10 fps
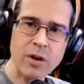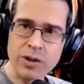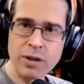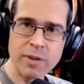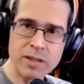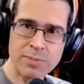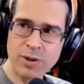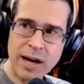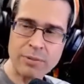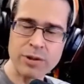You can be a
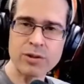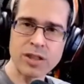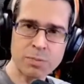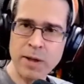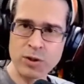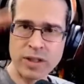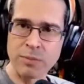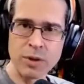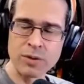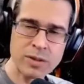subscriber and use the special
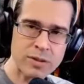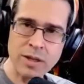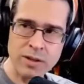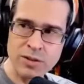emotes and